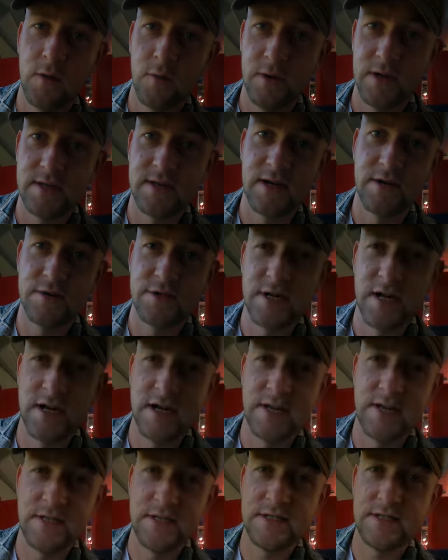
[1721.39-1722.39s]
with our
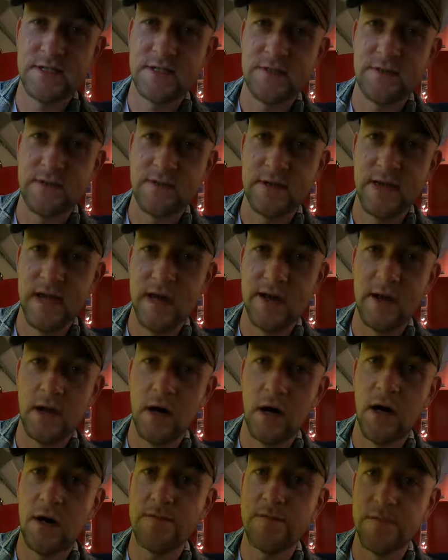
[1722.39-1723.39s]
channel is to get
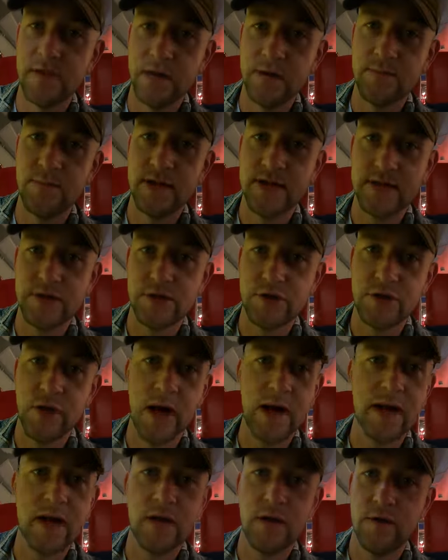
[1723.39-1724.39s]
off the beaten
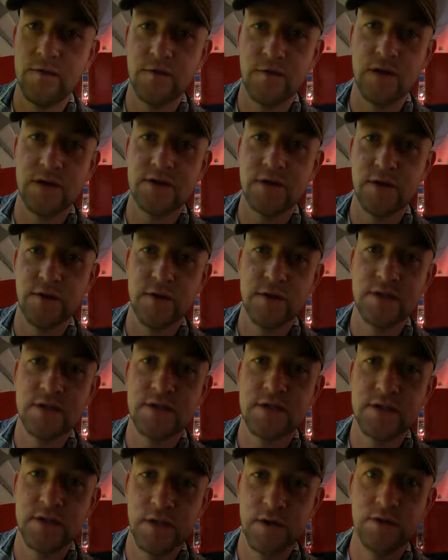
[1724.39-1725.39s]
track of where
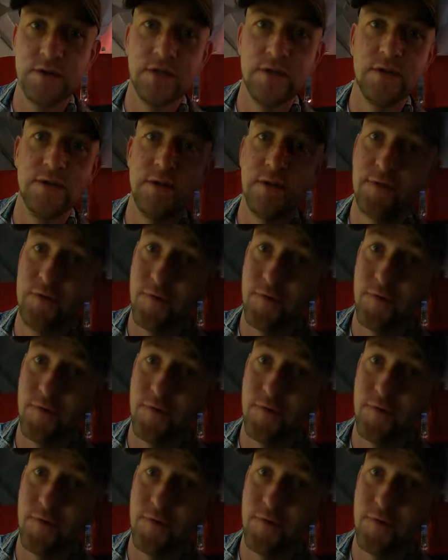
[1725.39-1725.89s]
tourists go to